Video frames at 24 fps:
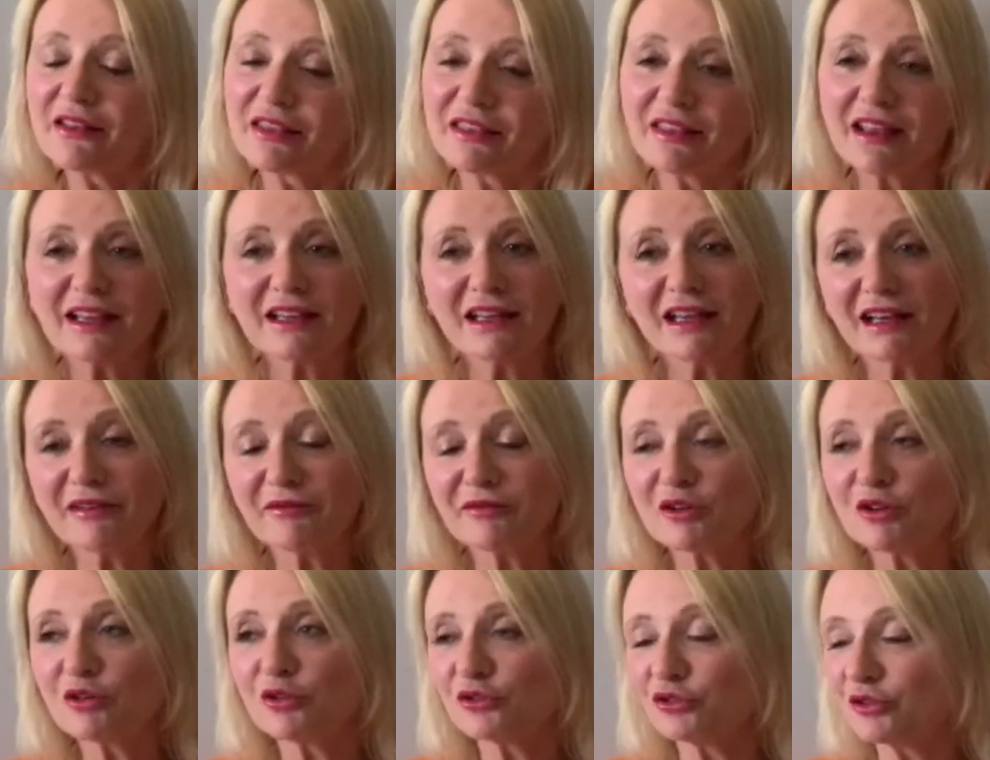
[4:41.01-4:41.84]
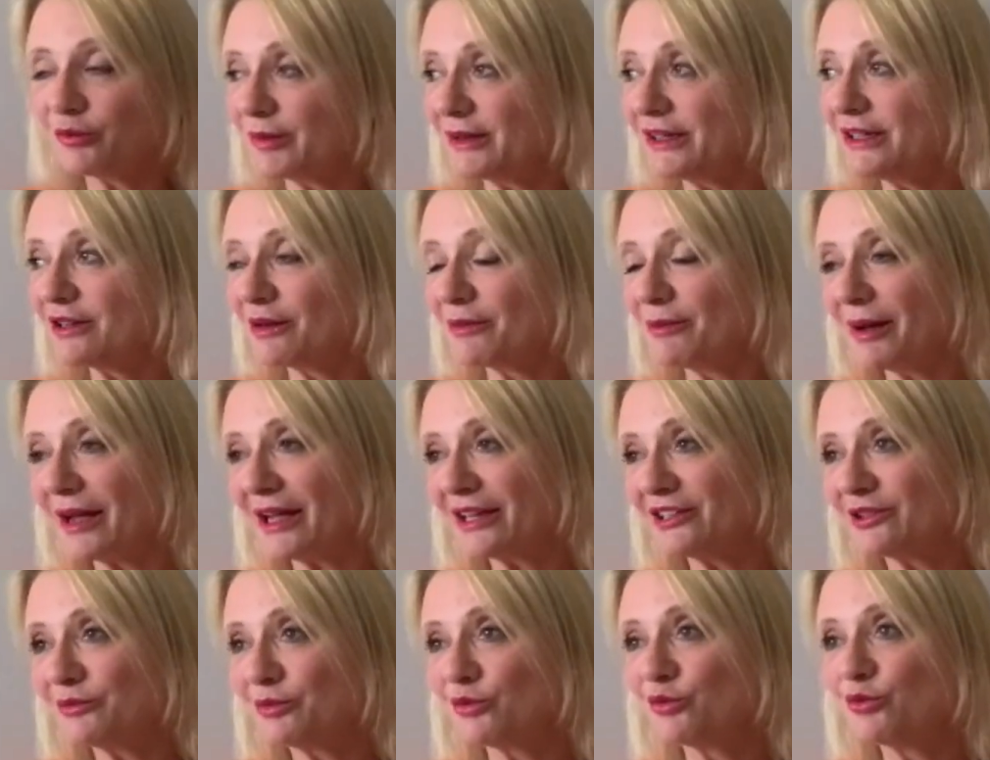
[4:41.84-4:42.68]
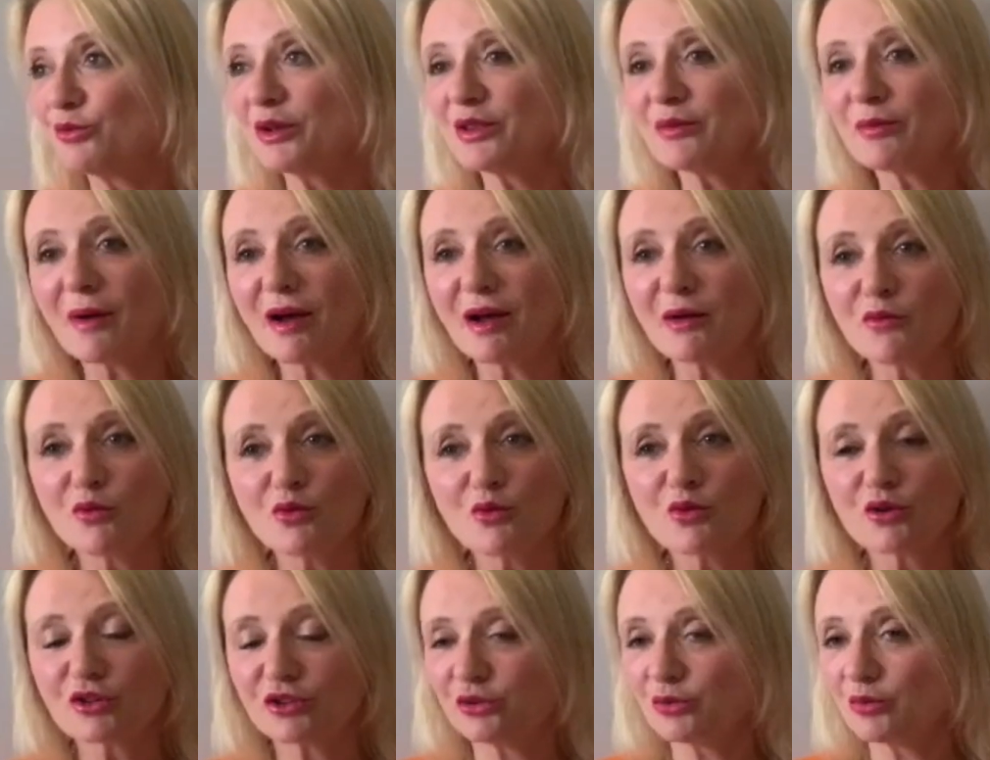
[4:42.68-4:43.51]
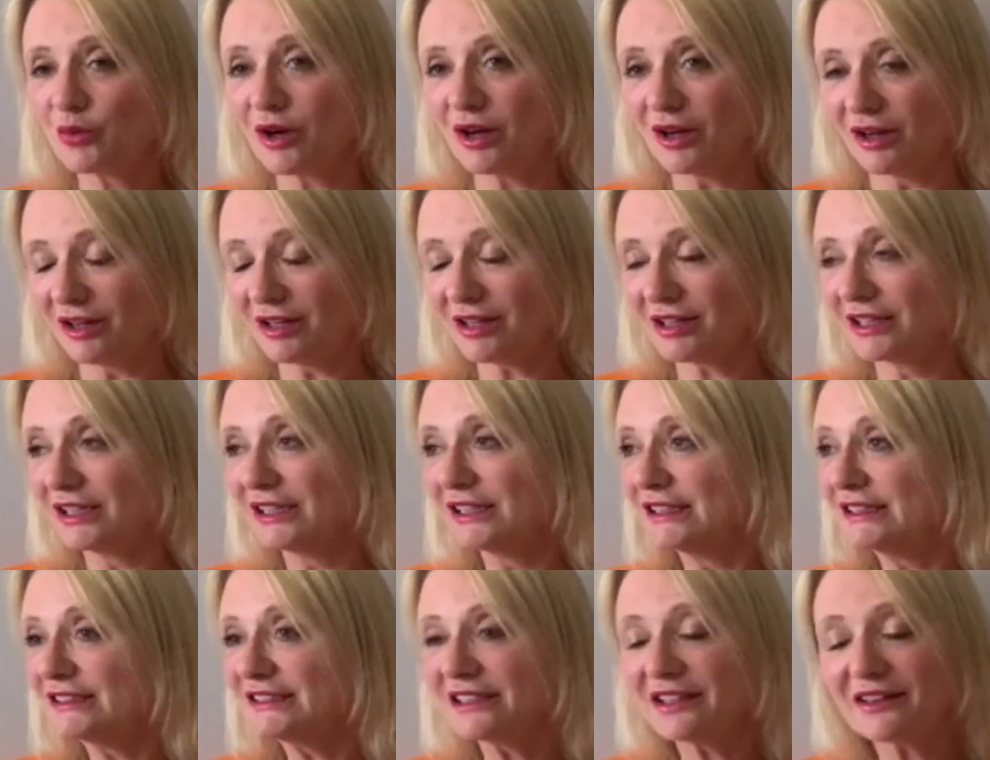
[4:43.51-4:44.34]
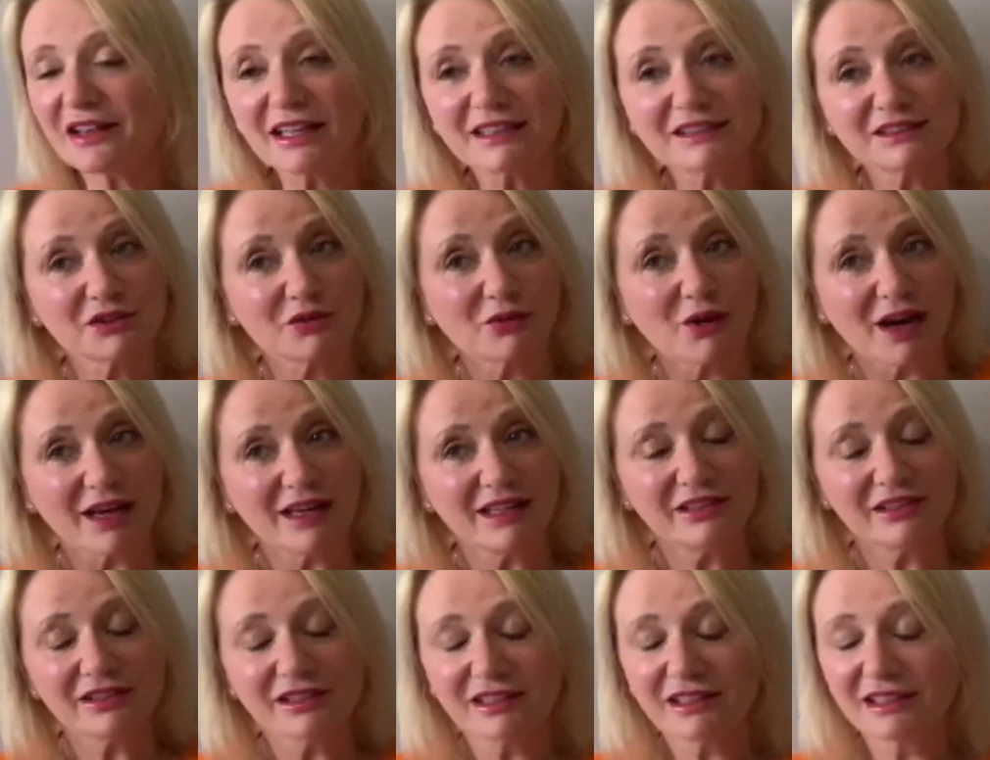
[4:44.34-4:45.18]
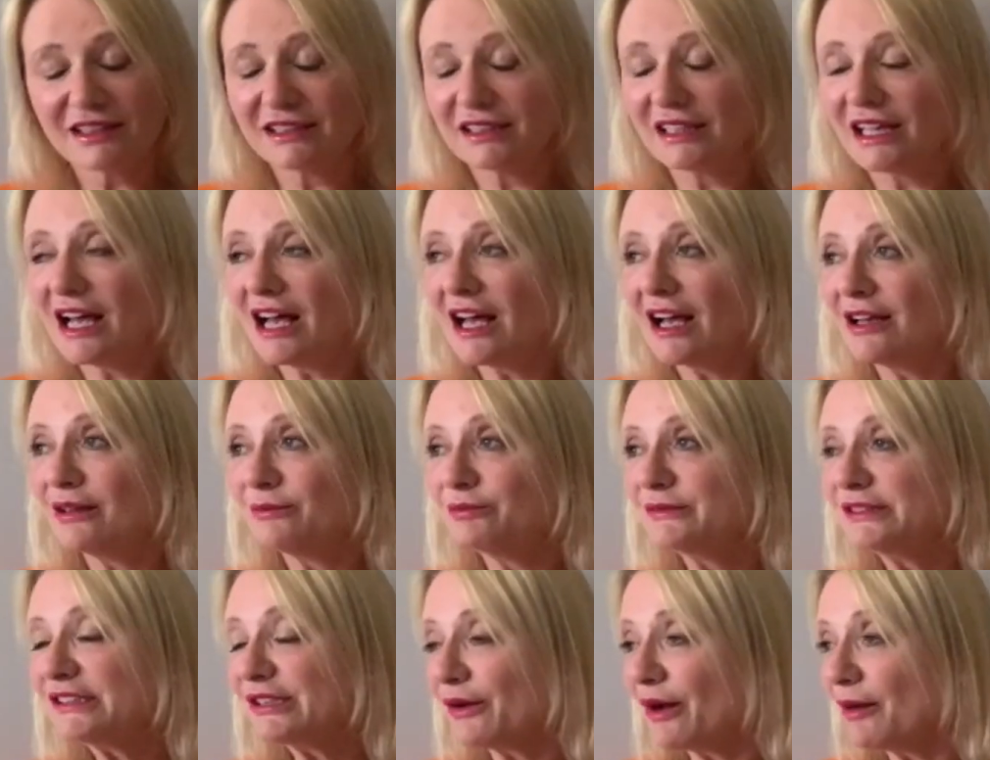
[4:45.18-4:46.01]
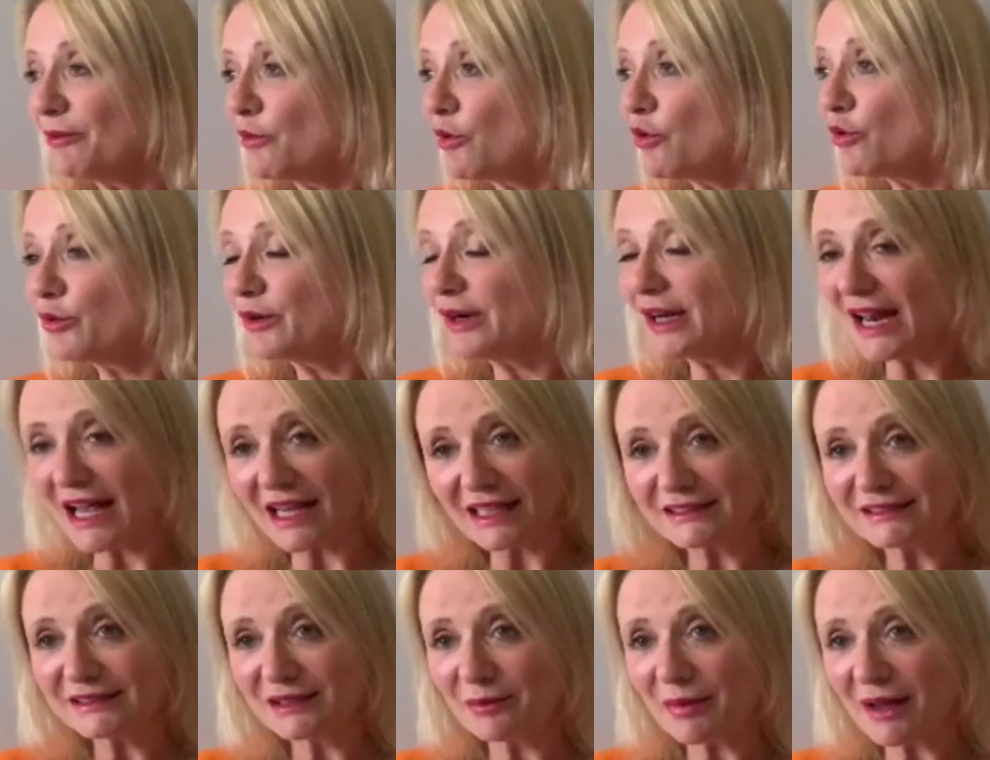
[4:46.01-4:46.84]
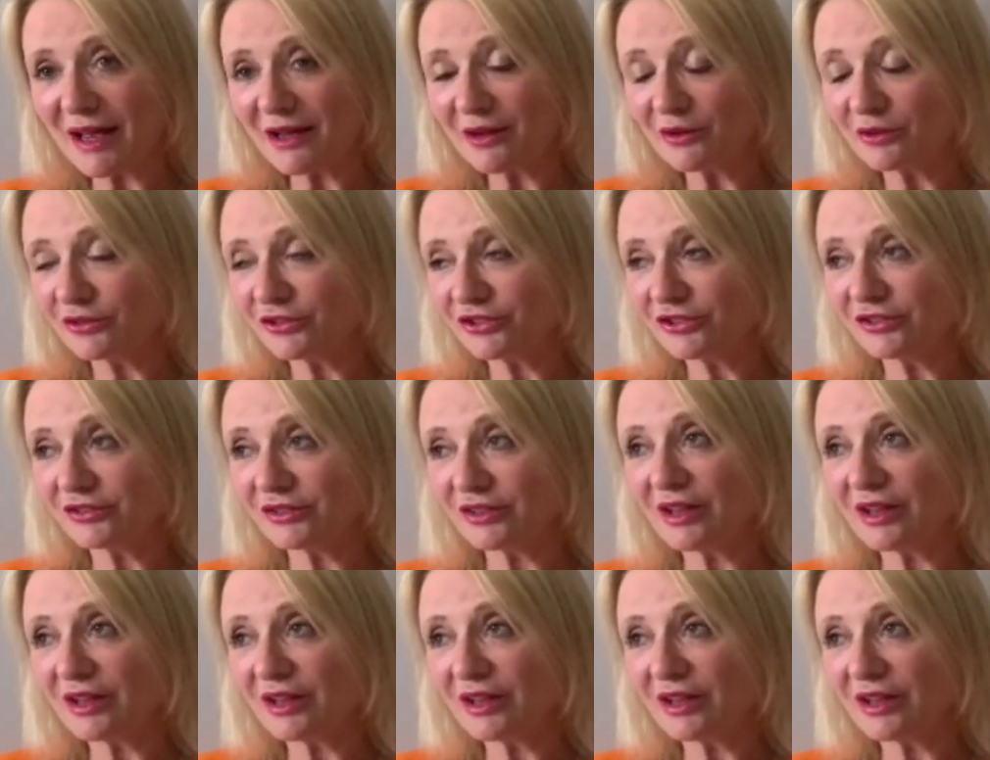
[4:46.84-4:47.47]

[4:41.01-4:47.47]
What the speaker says: They haven't got to be compatible with my walk to work, so that's great. So I'm more relaxed about